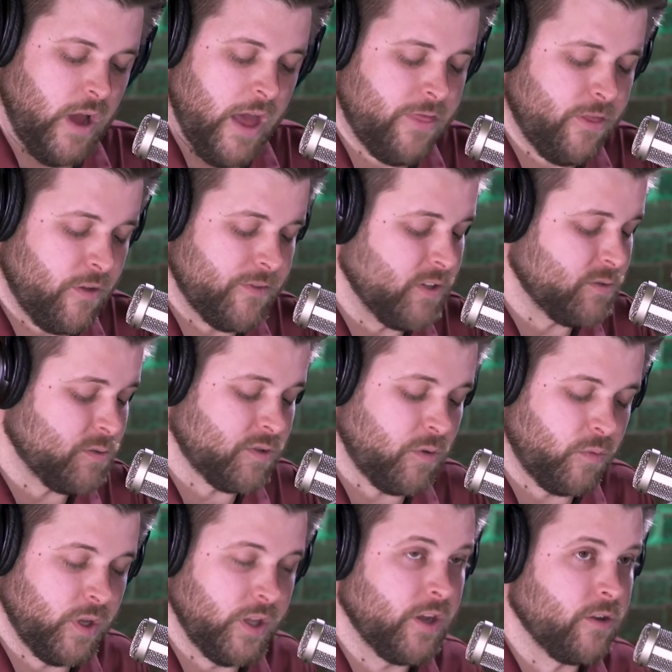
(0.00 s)
I thought this was
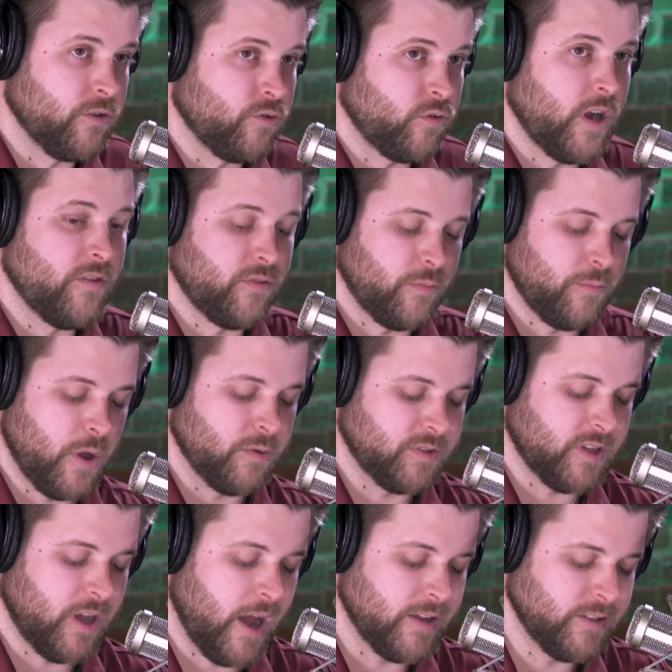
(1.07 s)
a really good trade for both
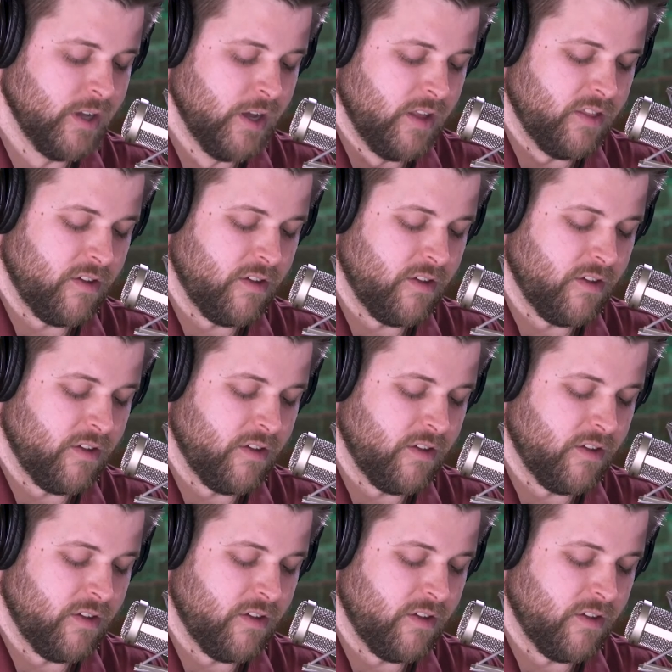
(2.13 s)
sides.